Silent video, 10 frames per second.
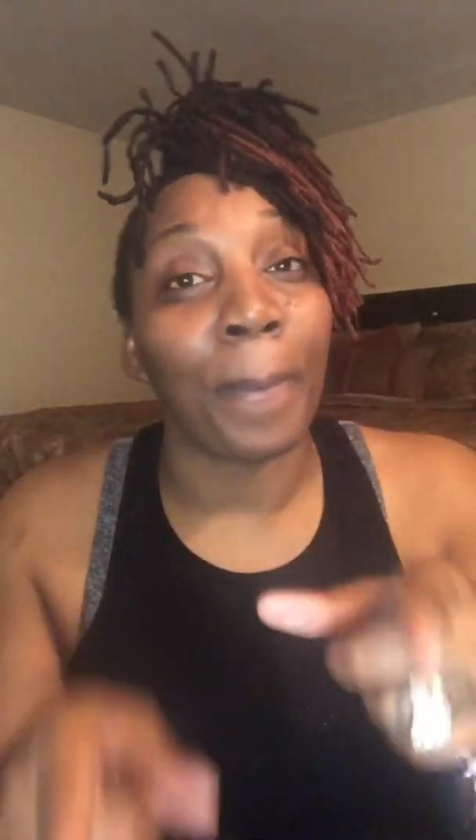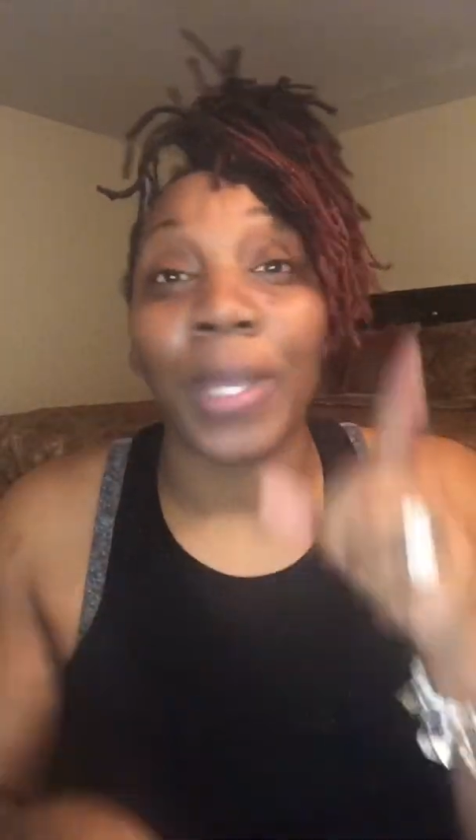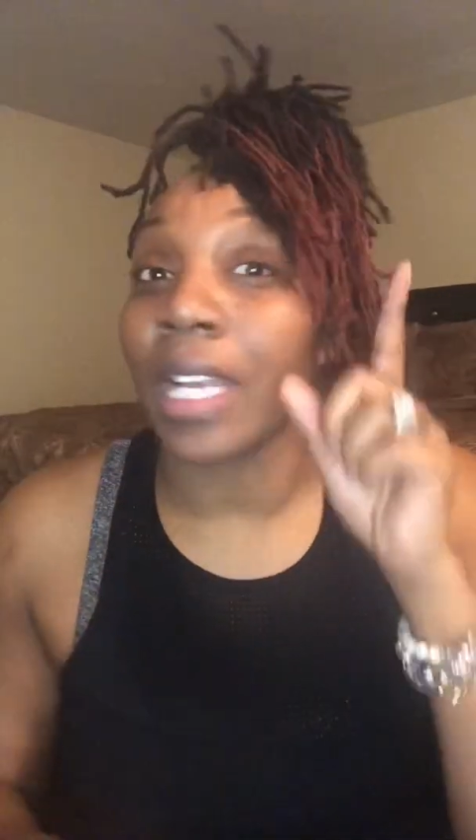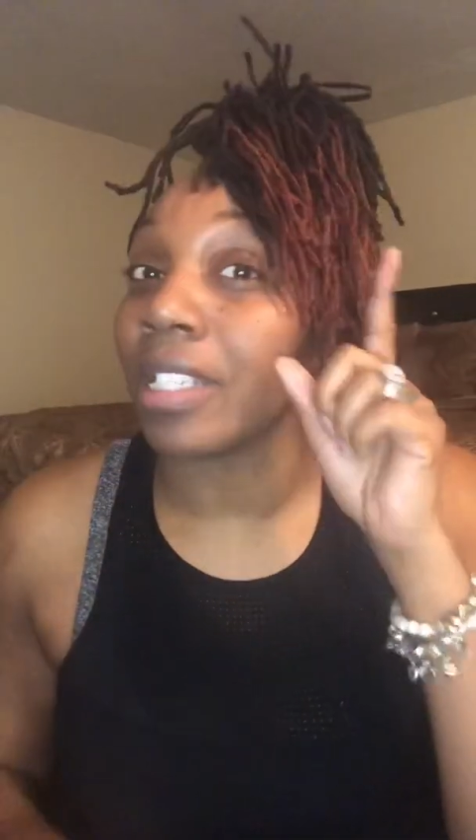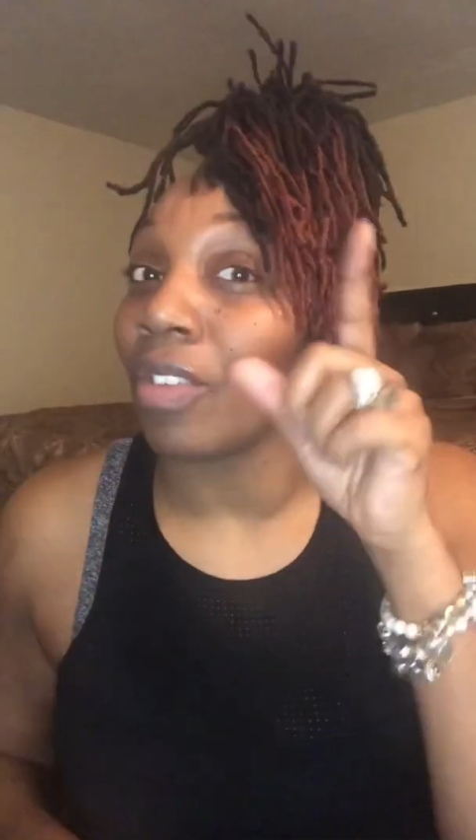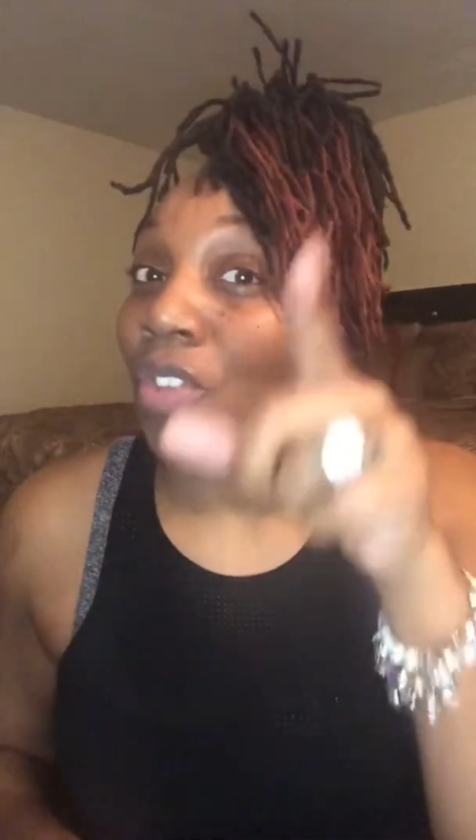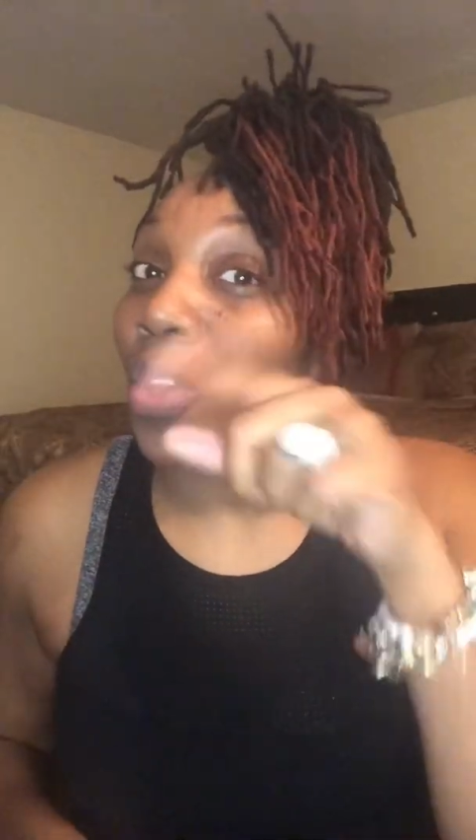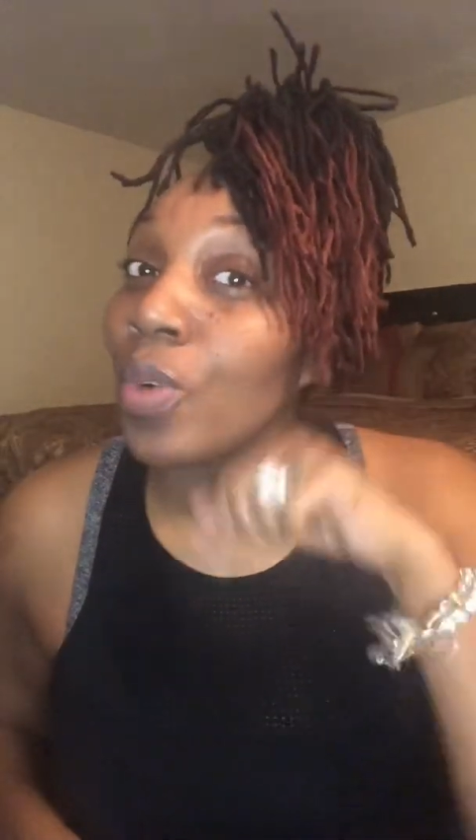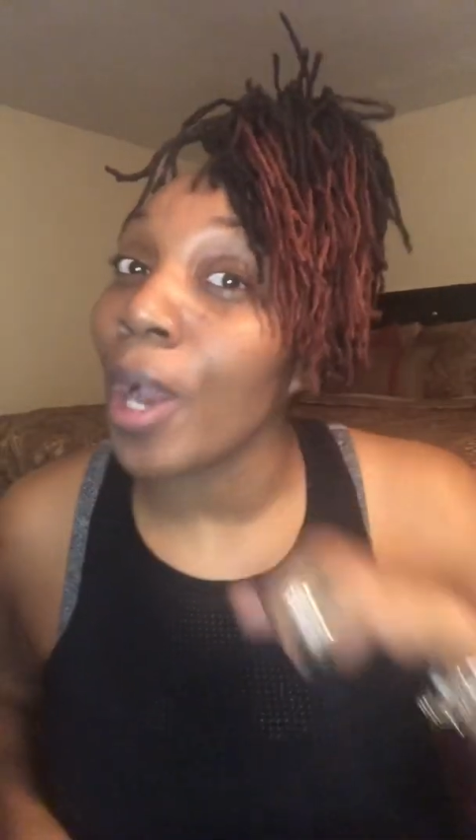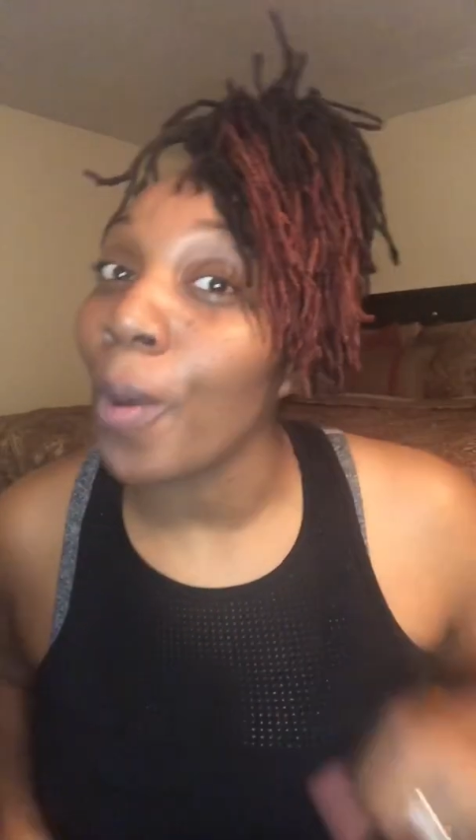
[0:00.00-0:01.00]
Because if
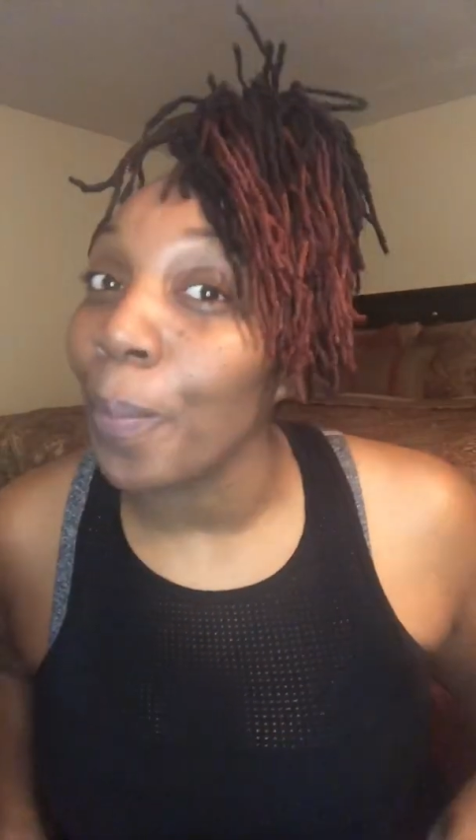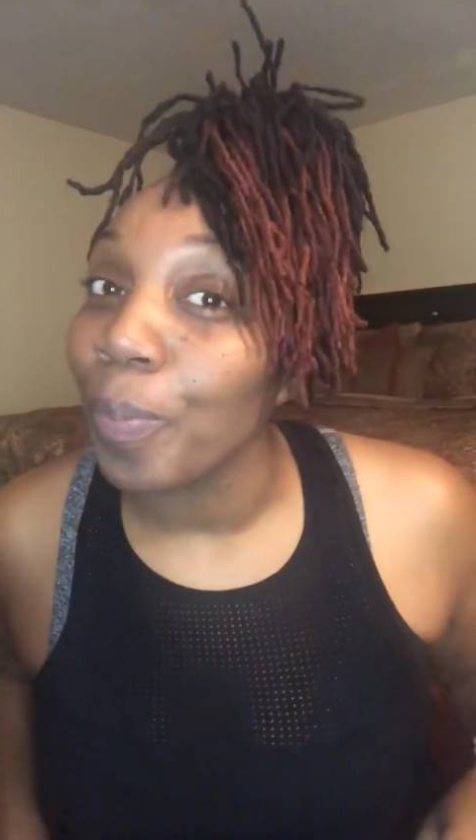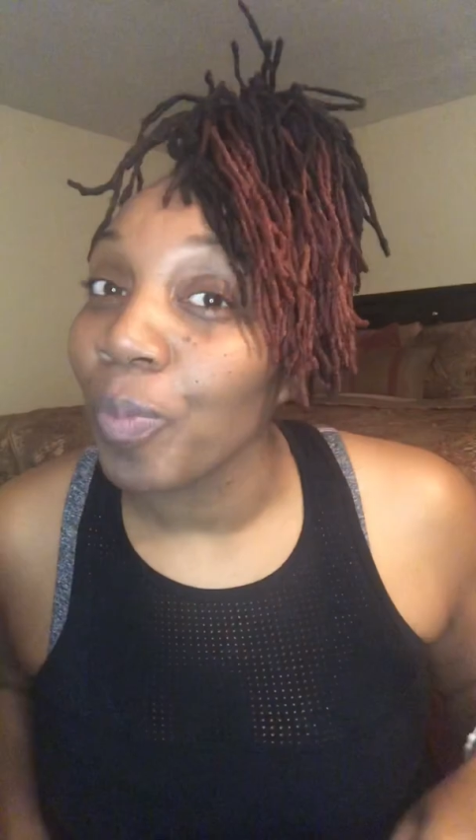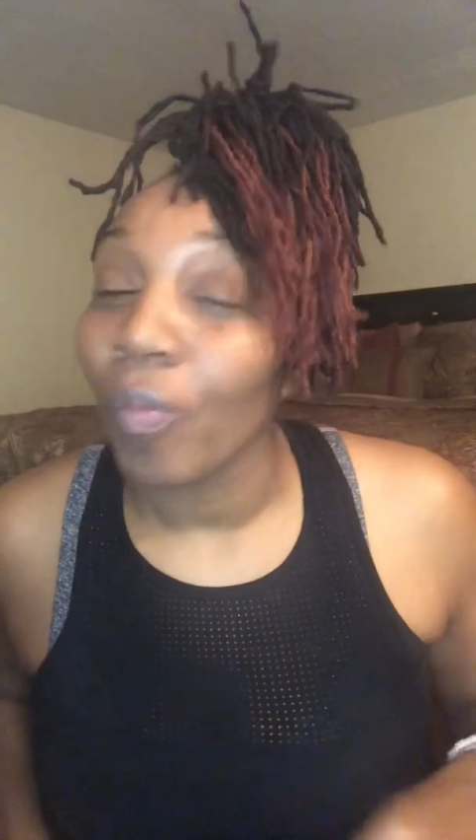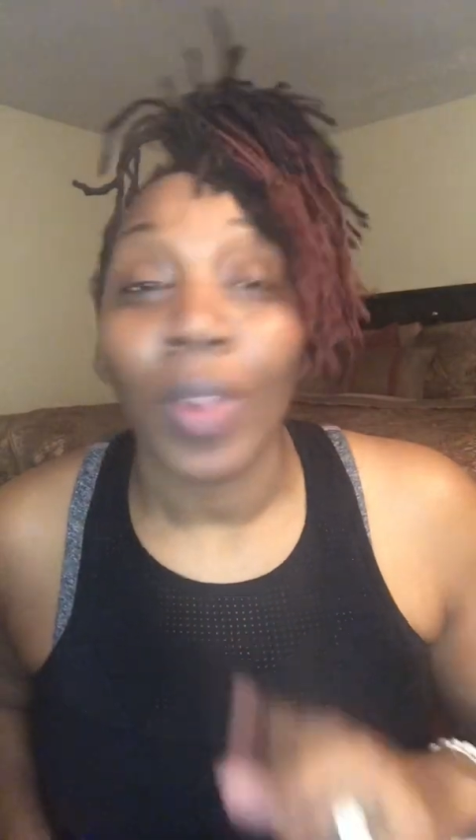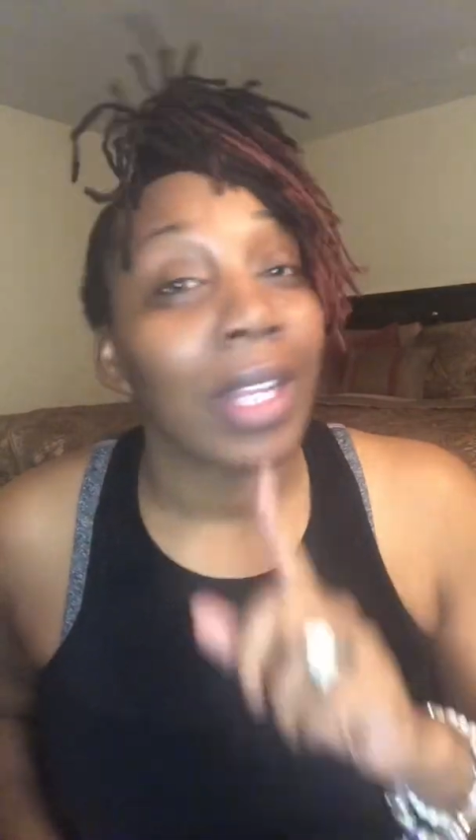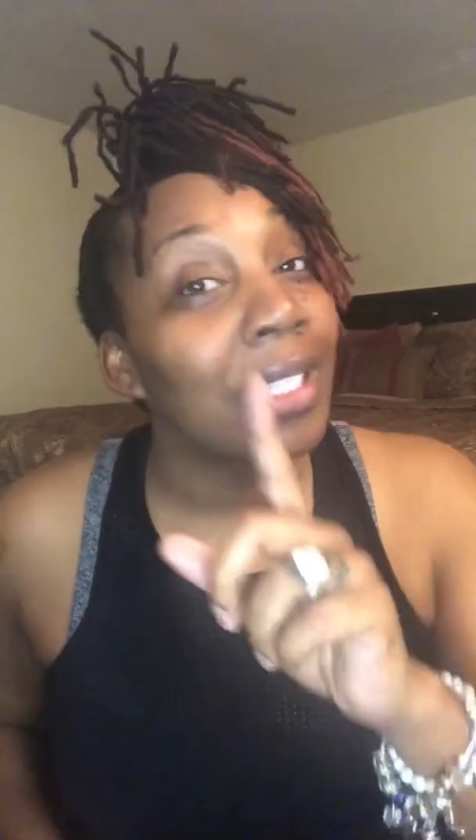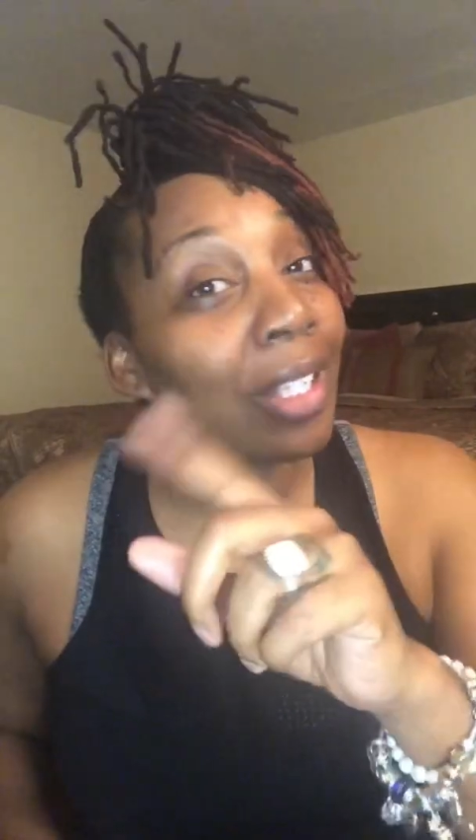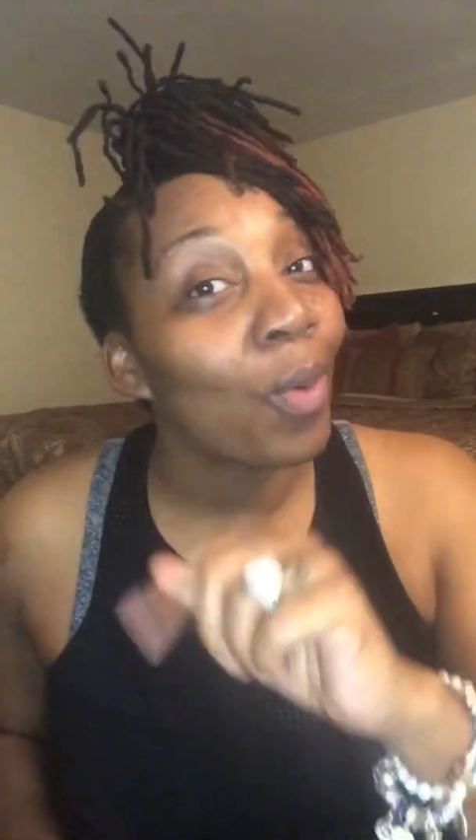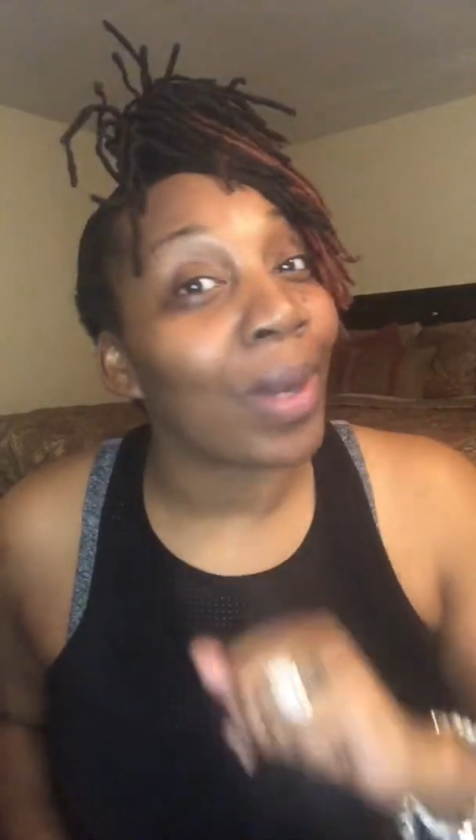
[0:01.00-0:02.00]
you don't,
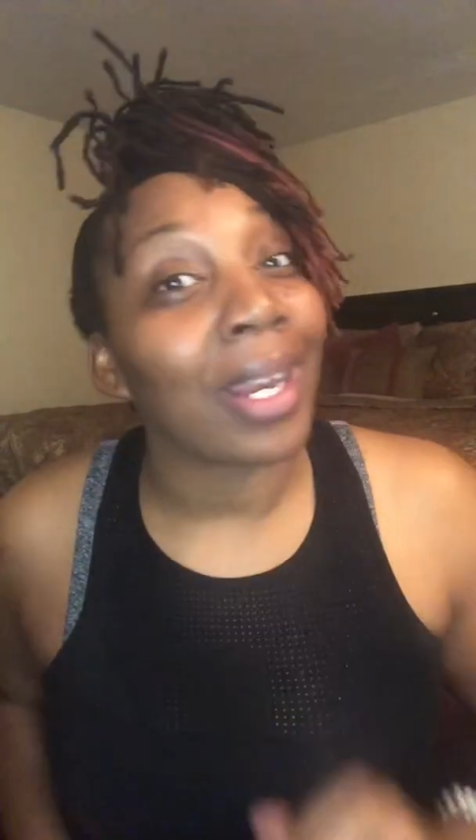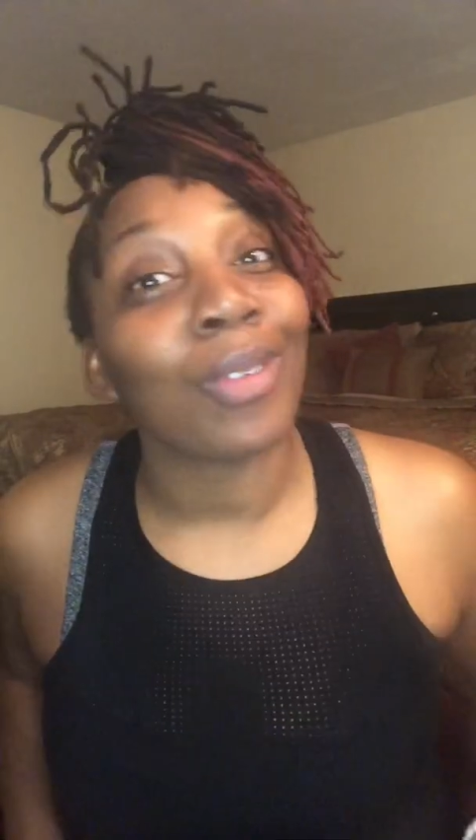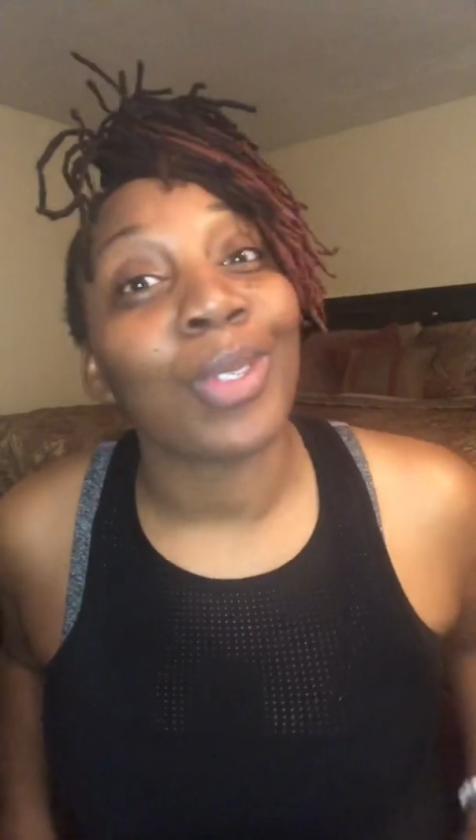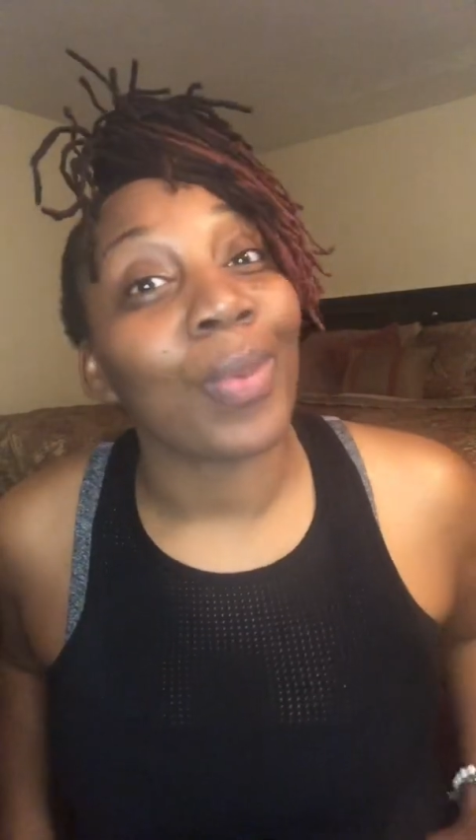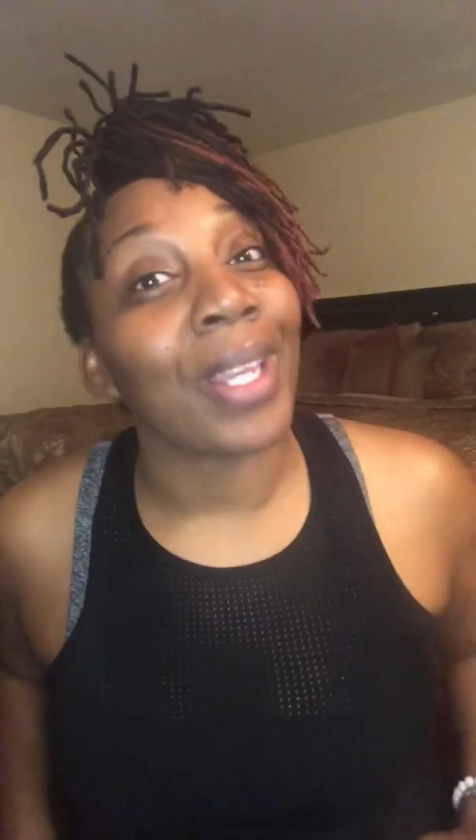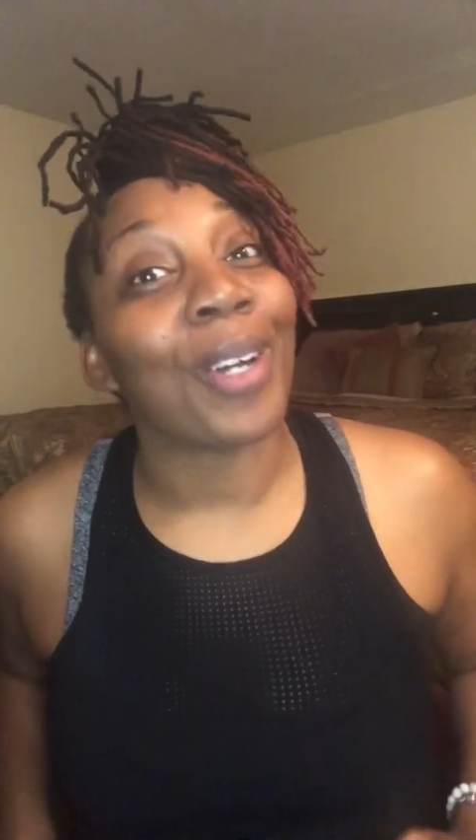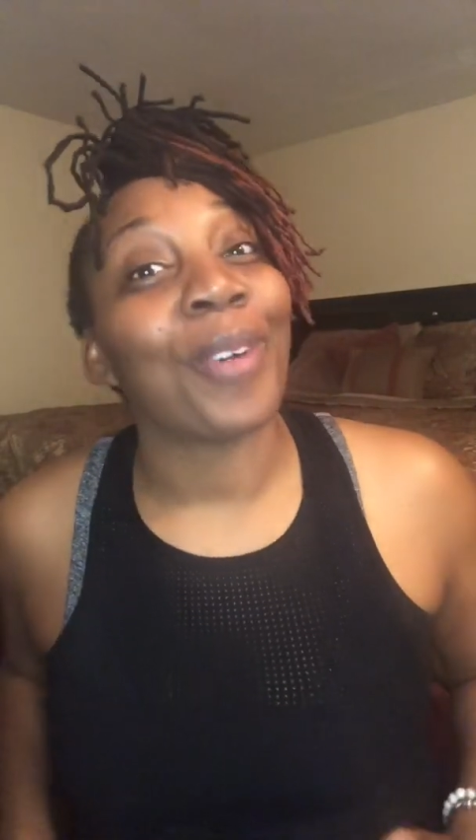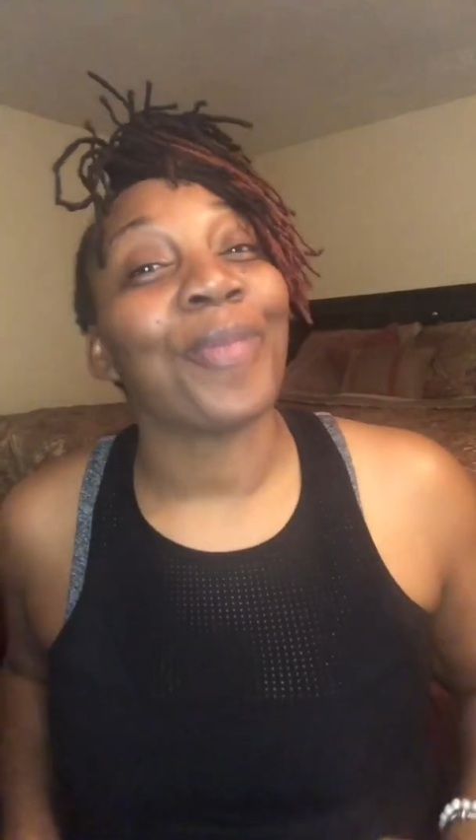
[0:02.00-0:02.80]
someone else will.